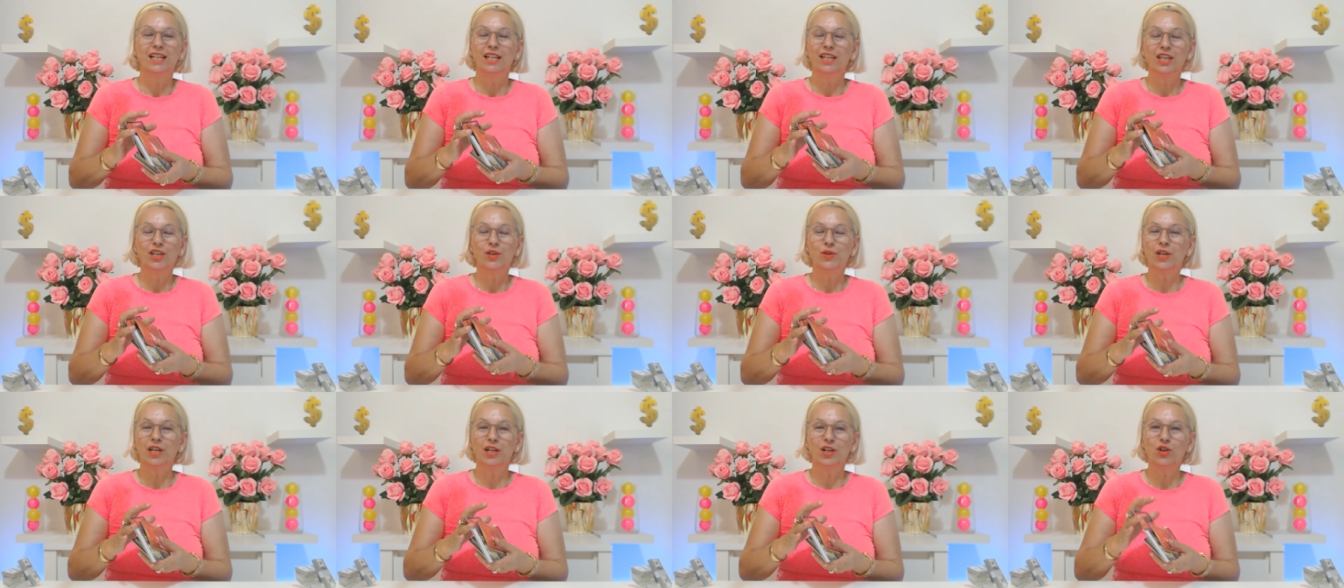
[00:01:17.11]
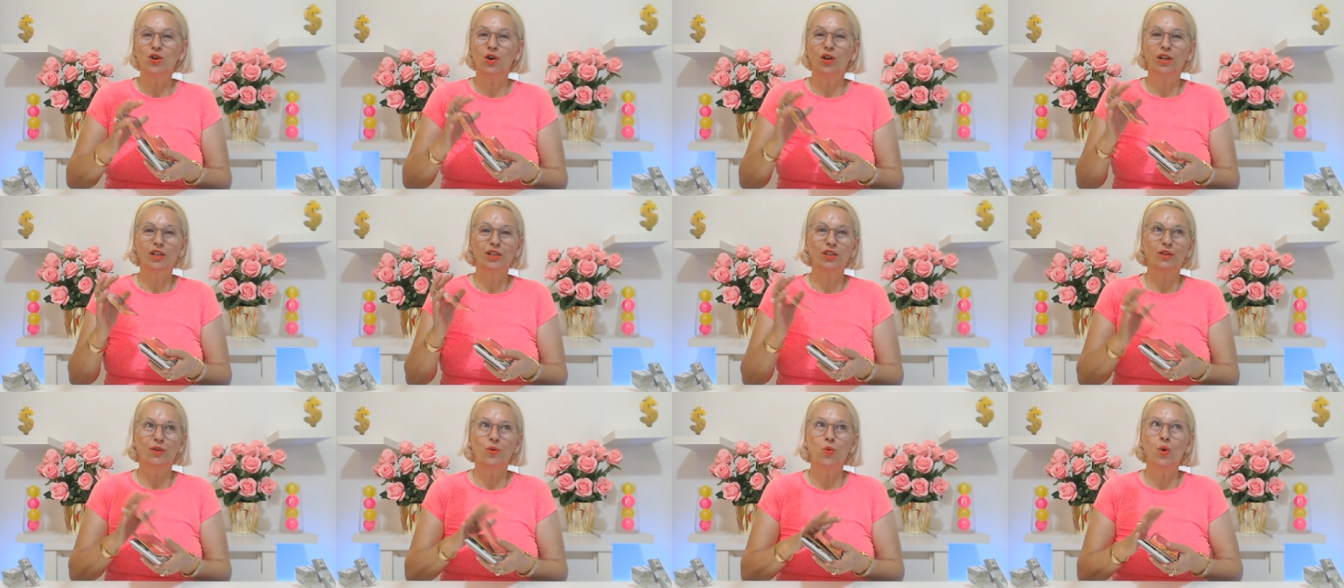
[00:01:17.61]
You can call
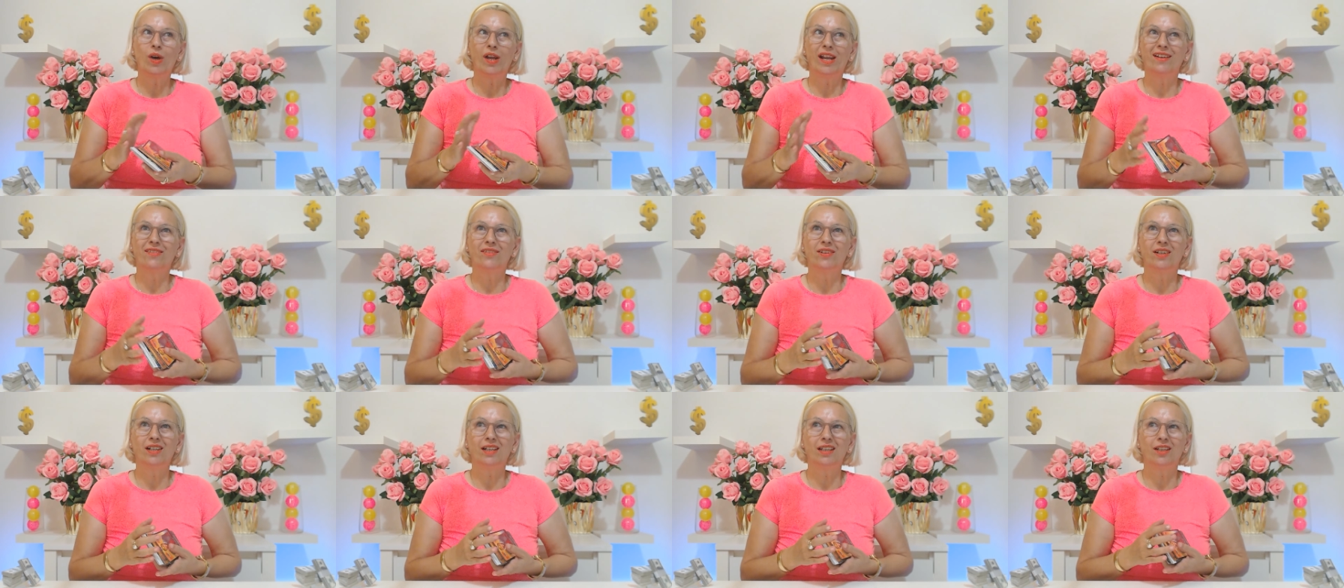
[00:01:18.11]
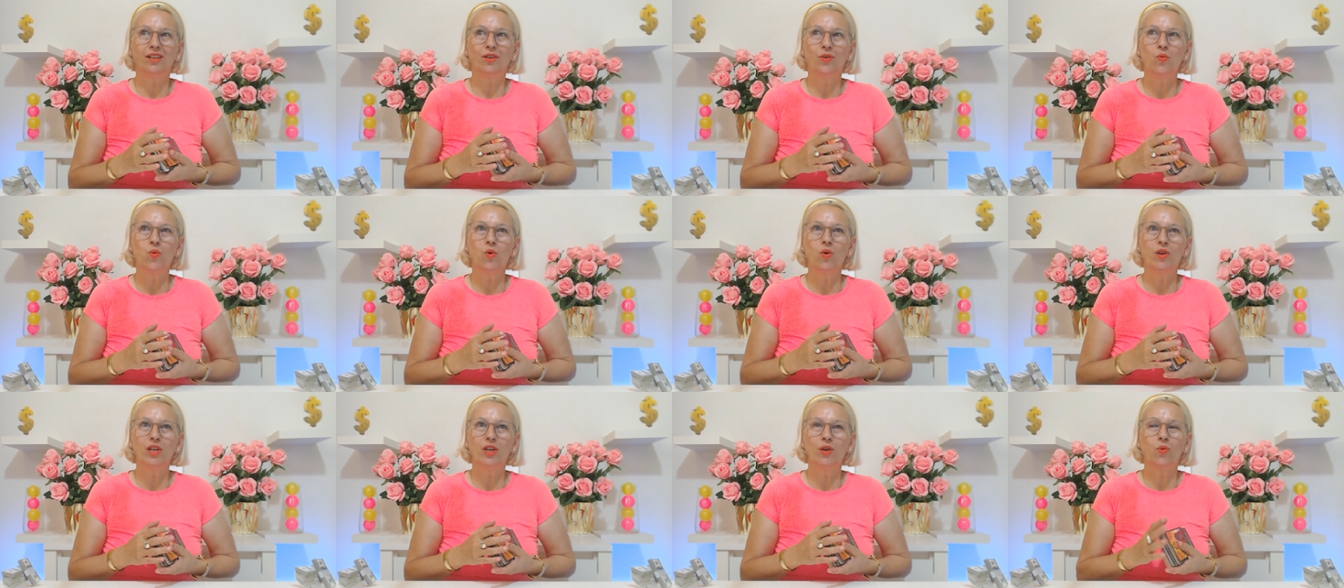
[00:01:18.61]
it, you know, whatever, you know,
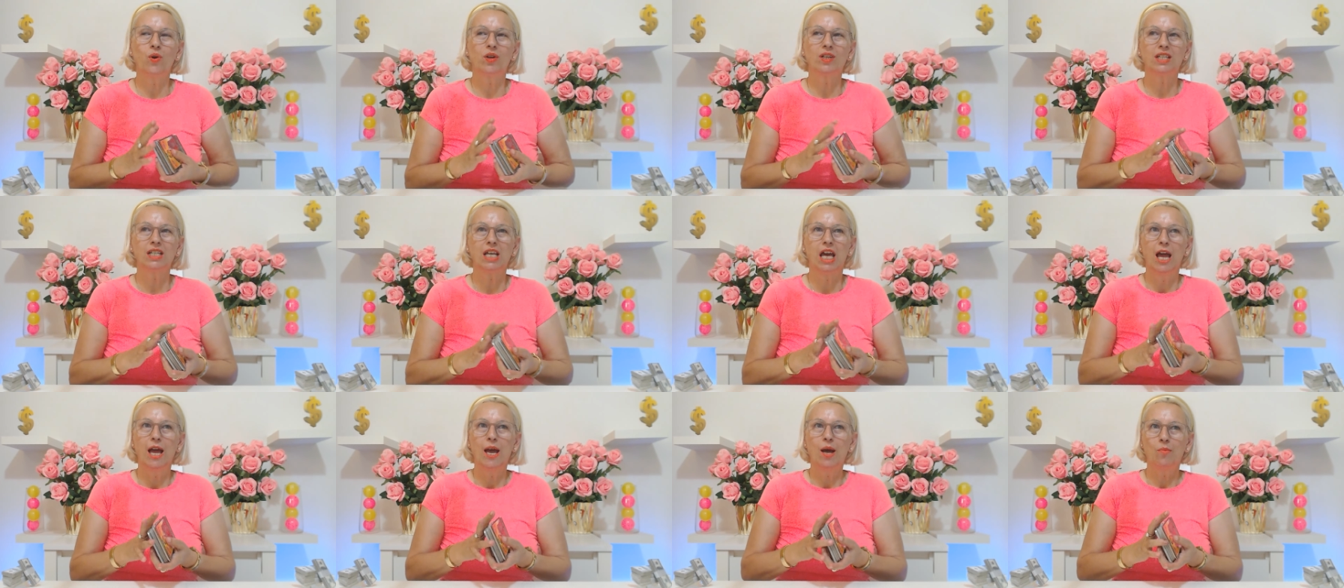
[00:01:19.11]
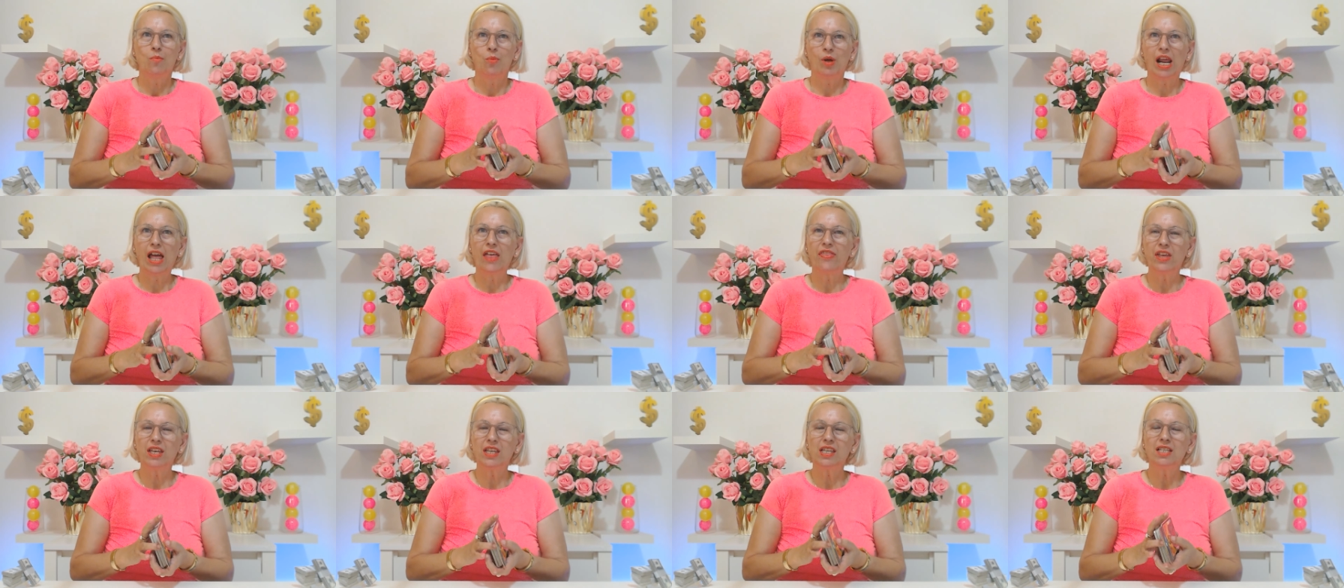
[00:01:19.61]
what you want. But I
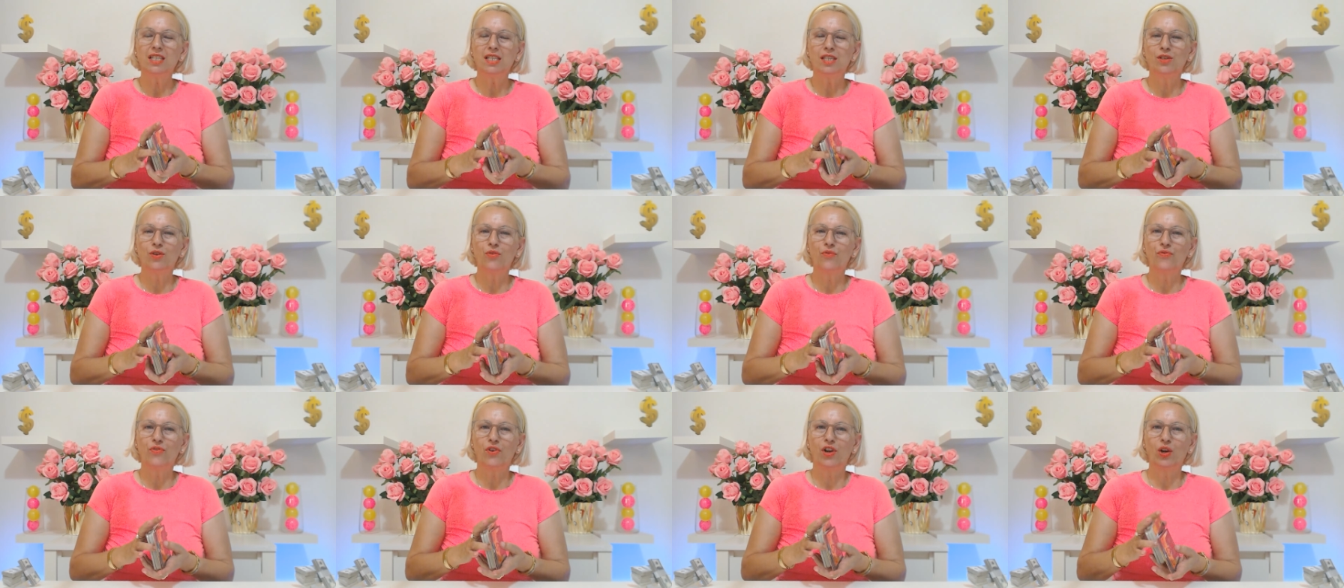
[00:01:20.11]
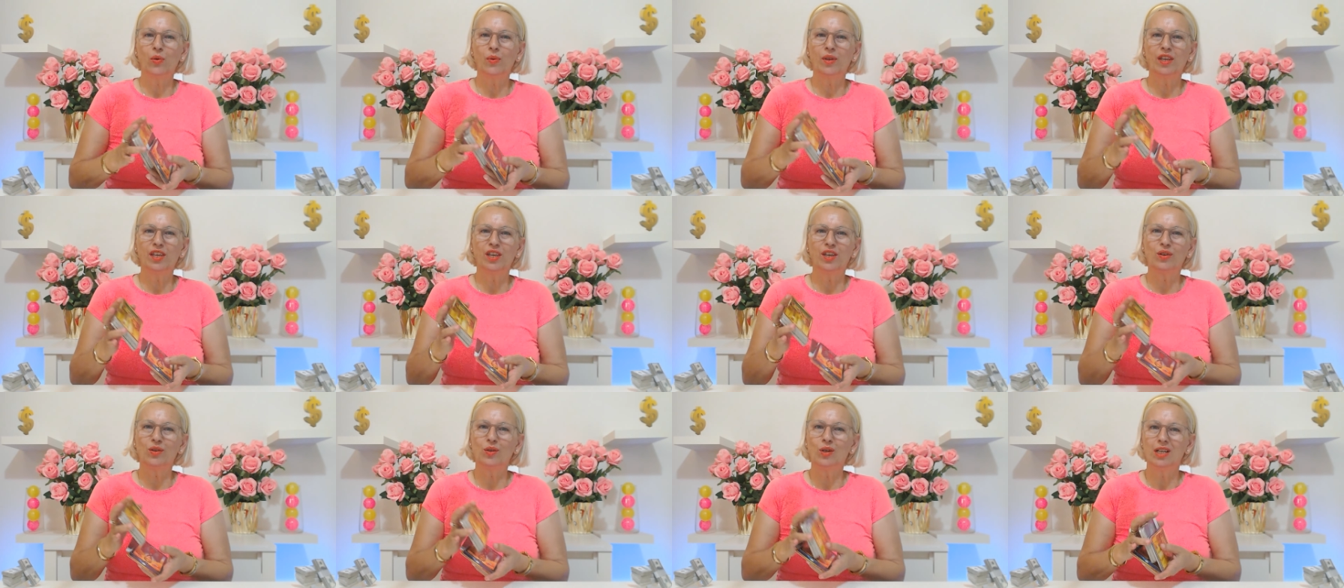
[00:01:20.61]
think this is you following
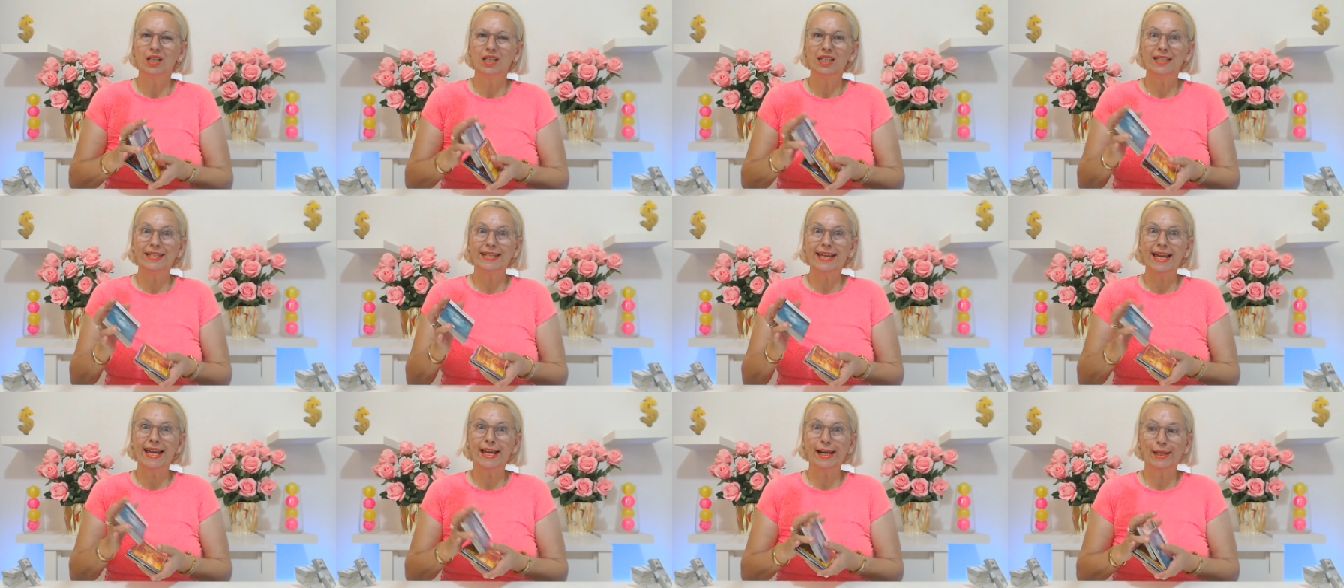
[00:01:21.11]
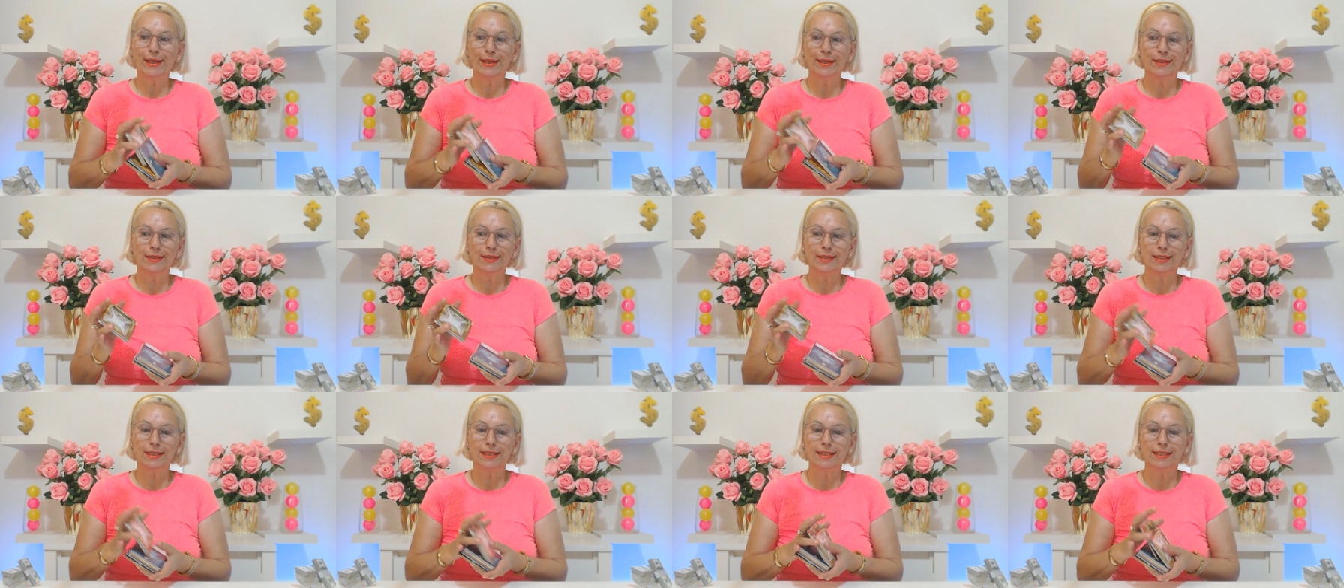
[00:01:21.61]
your
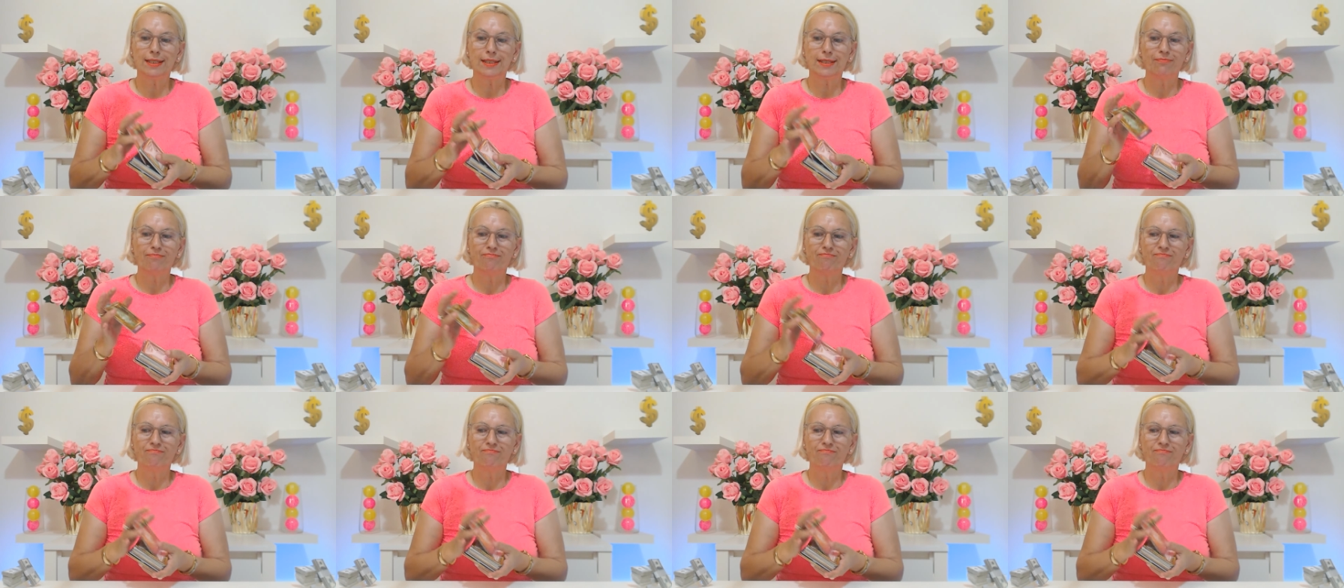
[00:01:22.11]
talent.